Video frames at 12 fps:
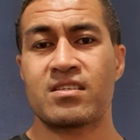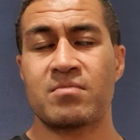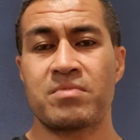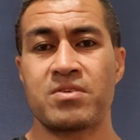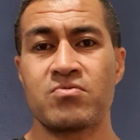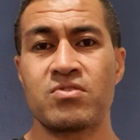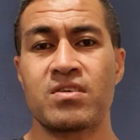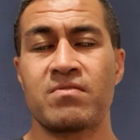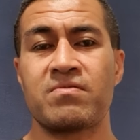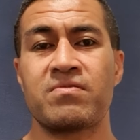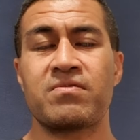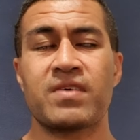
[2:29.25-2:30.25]
the
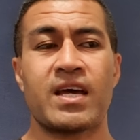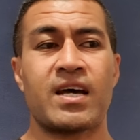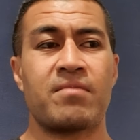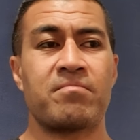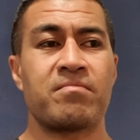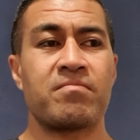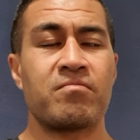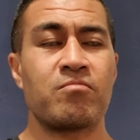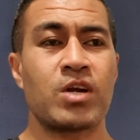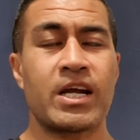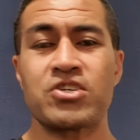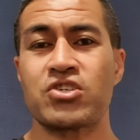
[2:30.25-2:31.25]
abusive
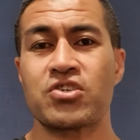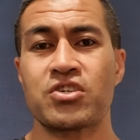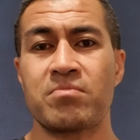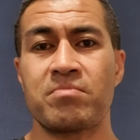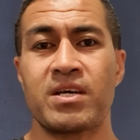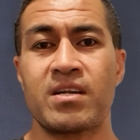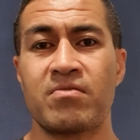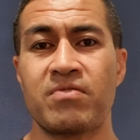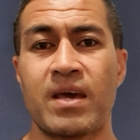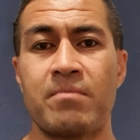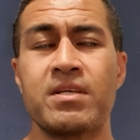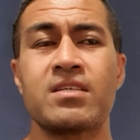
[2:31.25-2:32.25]
relationship in the
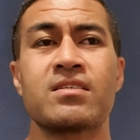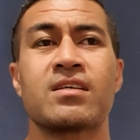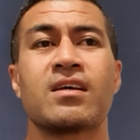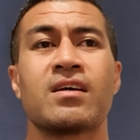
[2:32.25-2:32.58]
families,